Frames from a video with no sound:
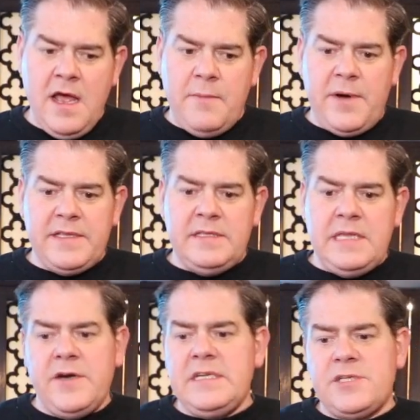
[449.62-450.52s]
but
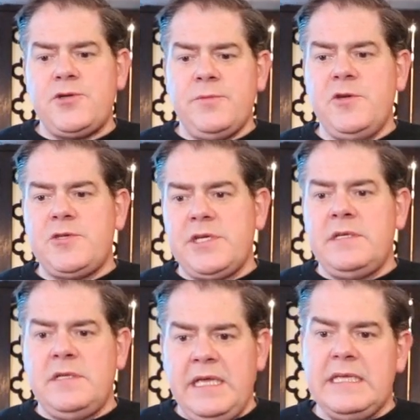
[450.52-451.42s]
their
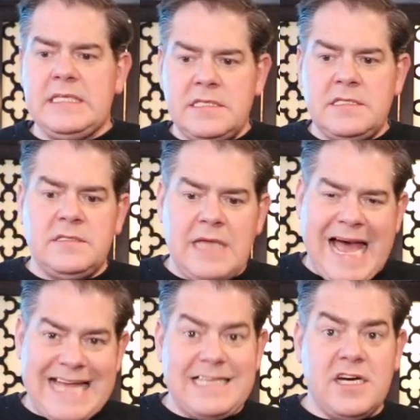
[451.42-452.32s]
distribution is
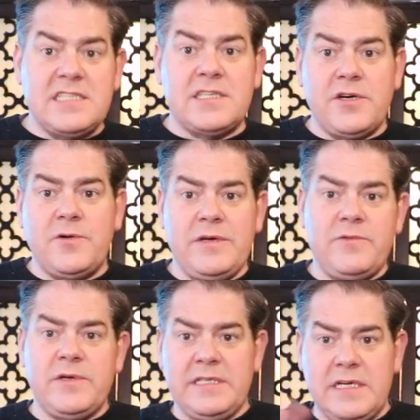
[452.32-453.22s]
at Gusto. It
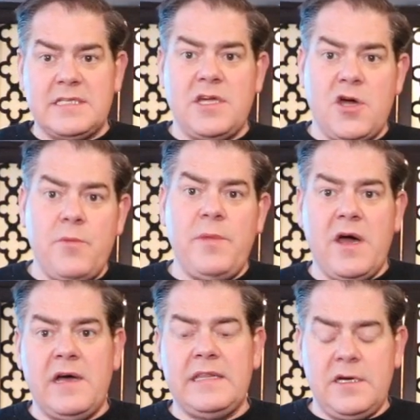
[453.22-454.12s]
really doesn't go
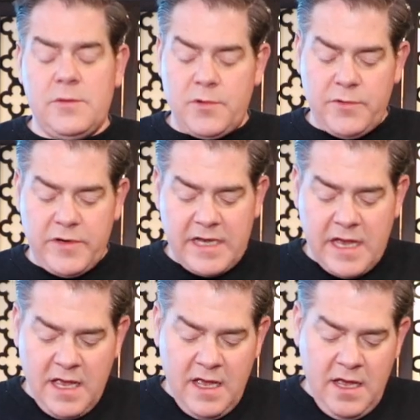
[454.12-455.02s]
beyond their brewery.
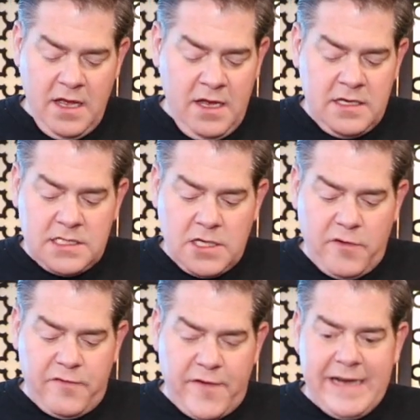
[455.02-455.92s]

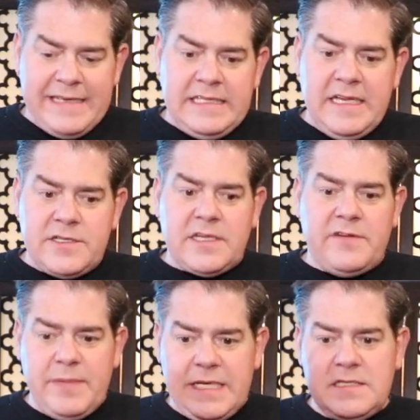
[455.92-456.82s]
So finding their
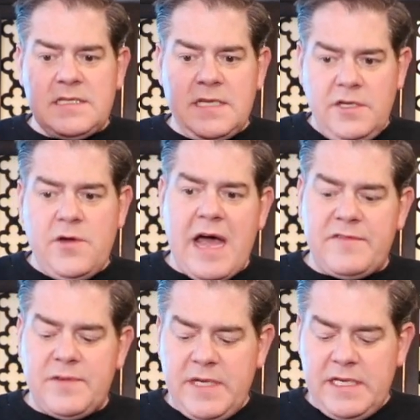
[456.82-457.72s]
stuff means you
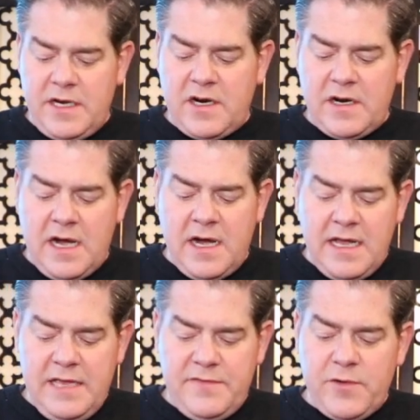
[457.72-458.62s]
have to be there.
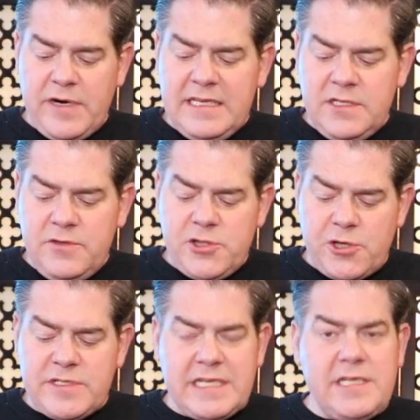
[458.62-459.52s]
If you're in New
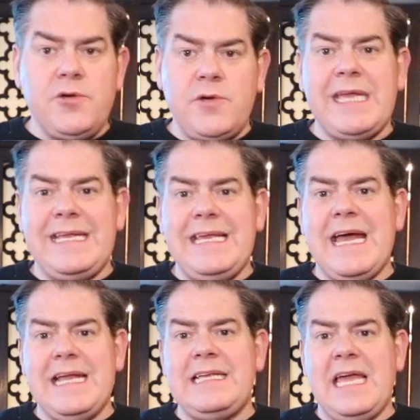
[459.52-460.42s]
Jersey, you can
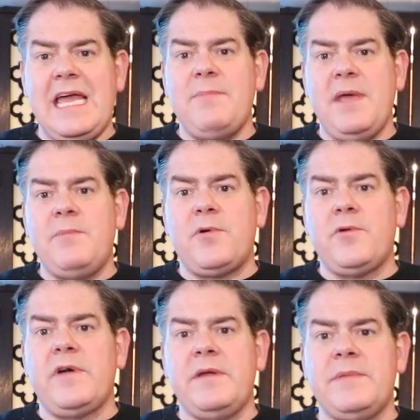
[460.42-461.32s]
get Cape May
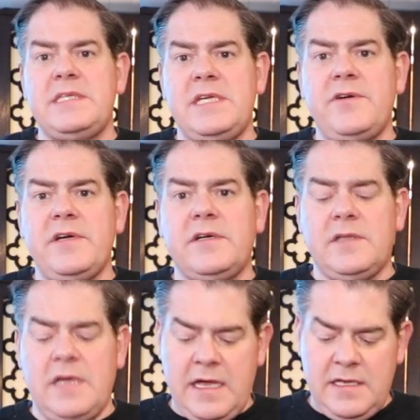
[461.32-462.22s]
Brewery
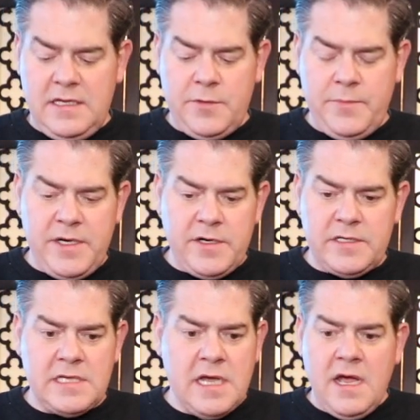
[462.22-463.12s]
material and their beers,